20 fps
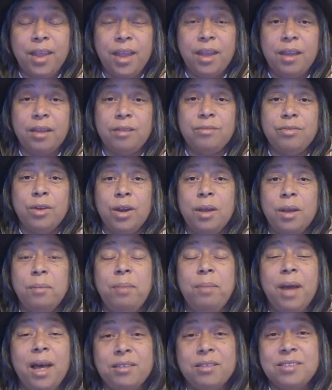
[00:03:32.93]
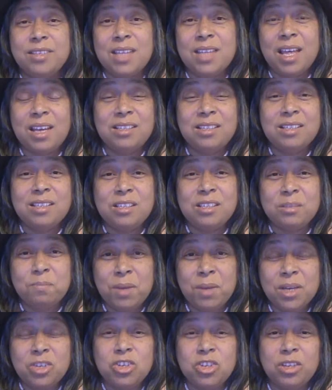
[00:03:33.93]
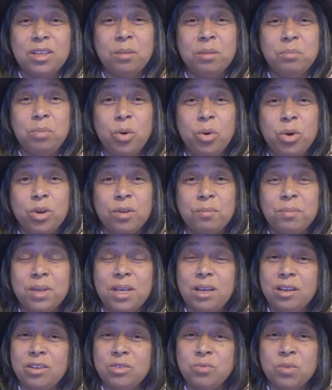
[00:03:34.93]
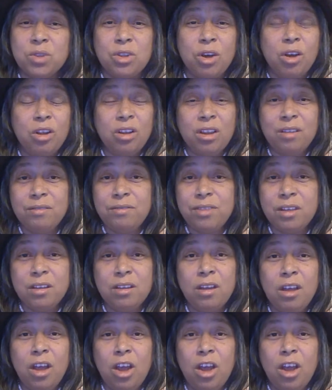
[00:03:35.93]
And for empaths, that is especially important, because with all of the